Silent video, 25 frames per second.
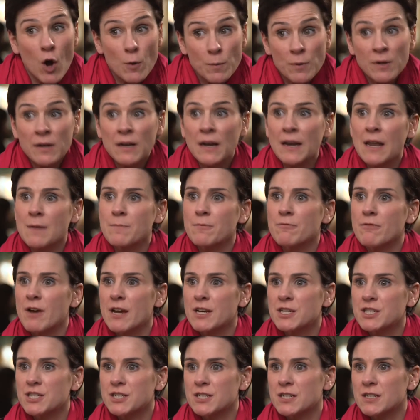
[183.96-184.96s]
open
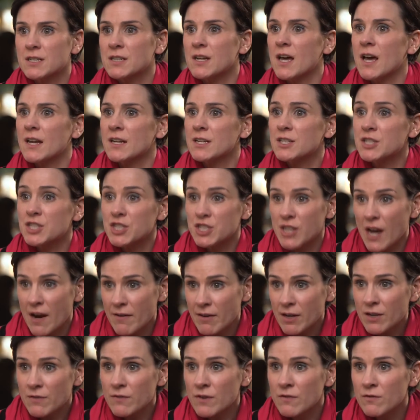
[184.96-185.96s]
collaboration and it's
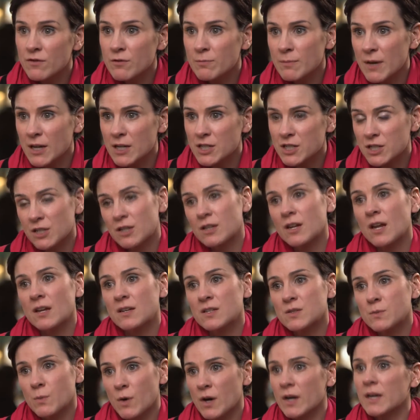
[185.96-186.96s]
sharing of information and
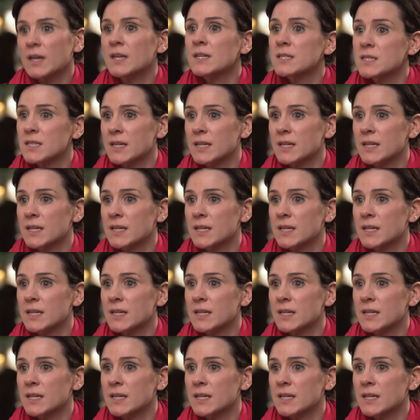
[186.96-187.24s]
it's working